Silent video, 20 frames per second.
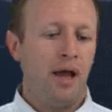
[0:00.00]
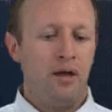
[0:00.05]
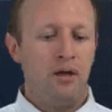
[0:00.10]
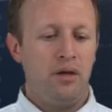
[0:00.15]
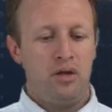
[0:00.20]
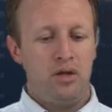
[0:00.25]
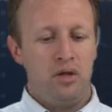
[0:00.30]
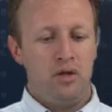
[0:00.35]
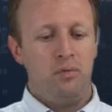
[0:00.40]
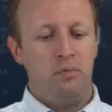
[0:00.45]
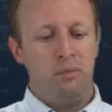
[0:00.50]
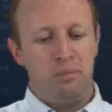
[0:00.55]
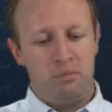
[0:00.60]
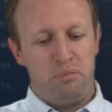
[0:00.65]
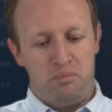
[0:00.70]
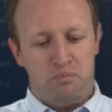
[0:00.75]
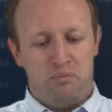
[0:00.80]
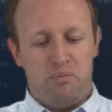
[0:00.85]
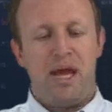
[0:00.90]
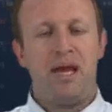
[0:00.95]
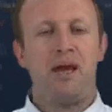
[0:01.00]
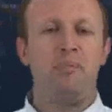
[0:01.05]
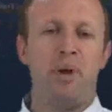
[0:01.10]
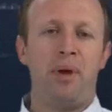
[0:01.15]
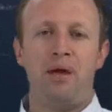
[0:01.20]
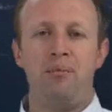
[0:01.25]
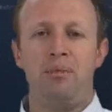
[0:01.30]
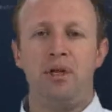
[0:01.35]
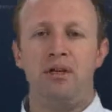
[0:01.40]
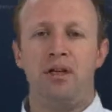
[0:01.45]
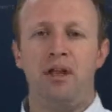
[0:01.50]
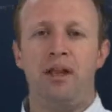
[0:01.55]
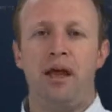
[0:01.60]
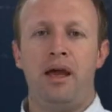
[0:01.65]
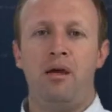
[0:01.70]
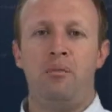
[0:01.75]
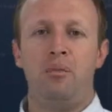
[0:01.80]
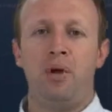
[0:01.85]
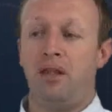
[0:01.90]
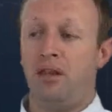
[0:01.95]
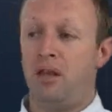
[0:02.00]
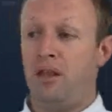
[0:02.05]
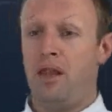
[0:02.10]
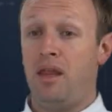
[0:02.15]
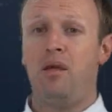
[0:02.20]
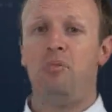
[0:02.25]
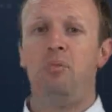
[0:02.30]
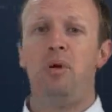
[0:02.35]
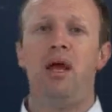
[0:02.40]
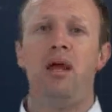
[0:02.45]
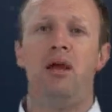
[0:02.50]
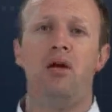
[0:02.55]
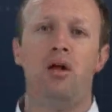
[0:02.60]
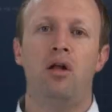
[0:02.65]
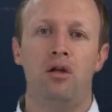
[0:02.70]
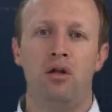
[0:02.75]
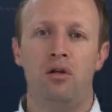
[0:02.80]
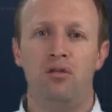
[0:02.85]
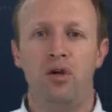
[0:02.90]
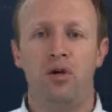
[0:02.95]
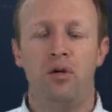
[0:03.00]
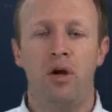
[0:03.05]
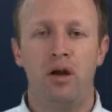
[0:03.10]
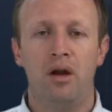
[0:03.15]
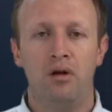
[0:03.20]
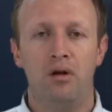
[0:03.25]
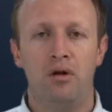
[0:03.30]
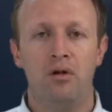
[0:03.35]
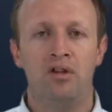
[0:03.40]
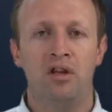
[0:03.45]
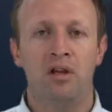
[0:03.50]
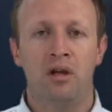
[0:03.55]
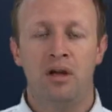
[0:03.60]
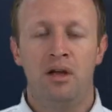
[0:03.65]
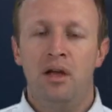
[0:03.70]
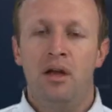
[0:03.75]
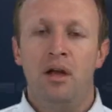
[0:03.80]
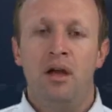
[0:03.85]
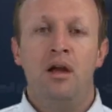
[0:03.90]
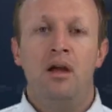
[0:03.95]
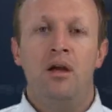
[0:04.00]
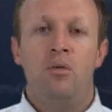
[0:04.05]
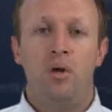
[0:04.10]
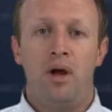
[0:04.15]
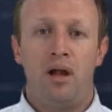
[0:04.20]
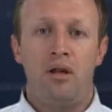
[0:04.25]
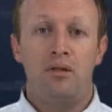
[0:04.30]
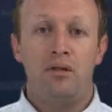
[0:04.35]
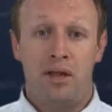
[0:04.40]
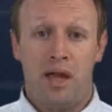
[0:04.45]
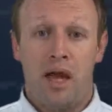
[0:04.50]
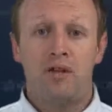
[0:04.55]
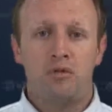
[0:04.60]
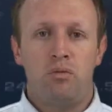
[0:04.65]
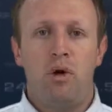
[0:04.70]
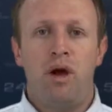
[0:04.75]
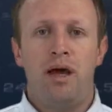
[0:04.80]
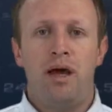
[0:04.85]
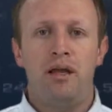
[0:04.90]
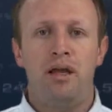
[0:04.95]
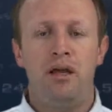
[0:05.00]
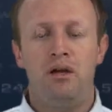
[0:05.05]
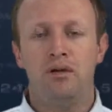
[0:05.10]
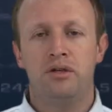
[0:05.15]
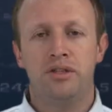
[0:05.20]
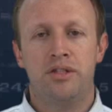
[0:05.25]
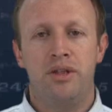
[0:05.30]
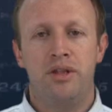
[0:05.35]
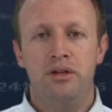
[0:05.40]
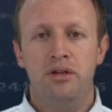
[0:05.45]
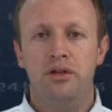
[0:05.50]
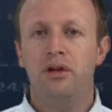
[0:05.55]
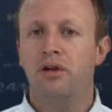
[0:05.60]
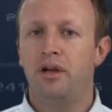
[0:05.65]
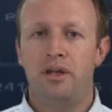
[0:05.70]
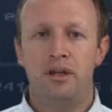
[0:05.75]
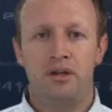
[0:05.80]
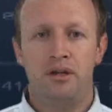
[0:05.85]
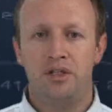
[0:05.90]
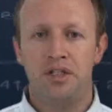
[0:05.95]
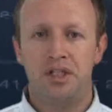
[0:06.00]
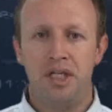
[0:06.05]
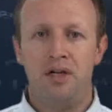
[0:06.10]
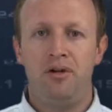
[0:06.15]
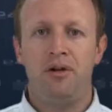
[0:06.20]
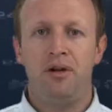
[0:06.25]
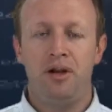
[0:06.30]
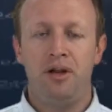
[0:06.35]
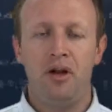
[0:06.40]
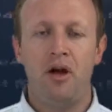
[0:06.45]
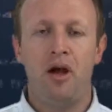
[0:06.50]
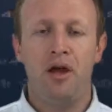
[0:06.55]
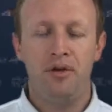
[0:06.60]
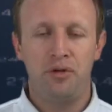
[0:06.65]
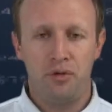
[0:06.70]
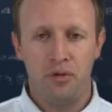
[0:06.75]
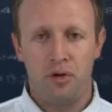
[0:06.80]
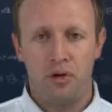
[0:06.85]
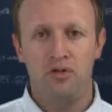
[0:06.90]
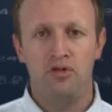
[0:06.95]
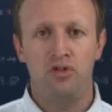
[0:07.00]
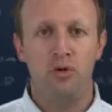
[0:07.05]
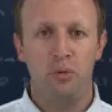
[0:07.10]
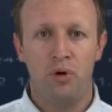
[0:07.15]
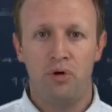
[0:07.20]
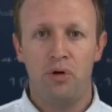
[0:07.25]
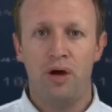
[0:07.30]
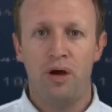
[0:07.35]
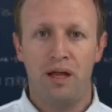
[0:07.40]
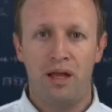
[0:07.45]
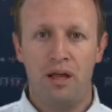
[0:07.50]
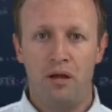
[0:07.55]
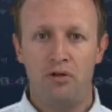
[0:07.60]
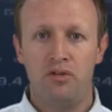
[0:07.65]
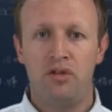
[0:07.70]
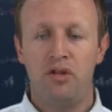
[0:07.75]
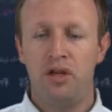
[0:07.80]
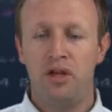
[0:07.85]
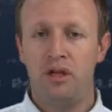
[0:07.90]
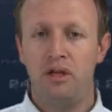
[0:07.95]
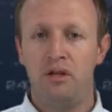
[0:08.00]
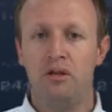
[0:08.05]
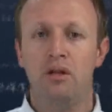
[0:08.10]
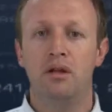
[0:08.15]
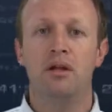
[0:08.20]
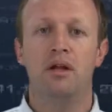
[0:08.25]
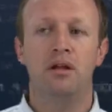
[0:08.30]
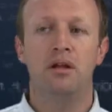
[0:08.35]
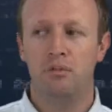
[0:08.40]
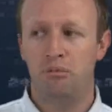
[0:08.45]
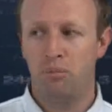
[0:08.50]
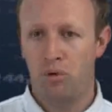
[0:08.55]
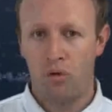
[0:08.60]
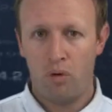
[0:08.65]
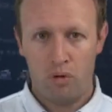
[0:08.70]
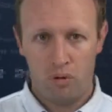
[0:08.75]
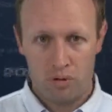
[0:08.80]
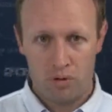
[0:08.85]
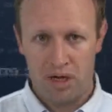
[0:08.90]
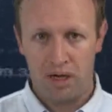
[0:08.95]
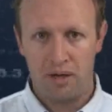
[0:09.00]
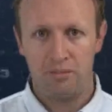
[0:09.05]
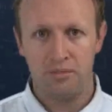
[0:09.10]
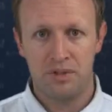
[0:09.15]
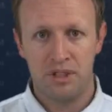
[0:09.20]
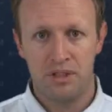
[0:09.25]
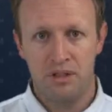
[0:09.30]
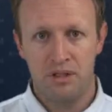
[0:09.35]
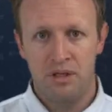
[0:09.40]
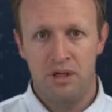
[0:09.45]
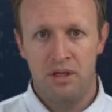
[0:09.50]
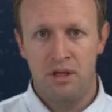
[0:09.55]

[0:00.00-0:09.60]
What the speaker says: You make a payment to them and then they pay all of your creditors. Well, guess what? Here's the dirty little secret on consumer credit counseling programs.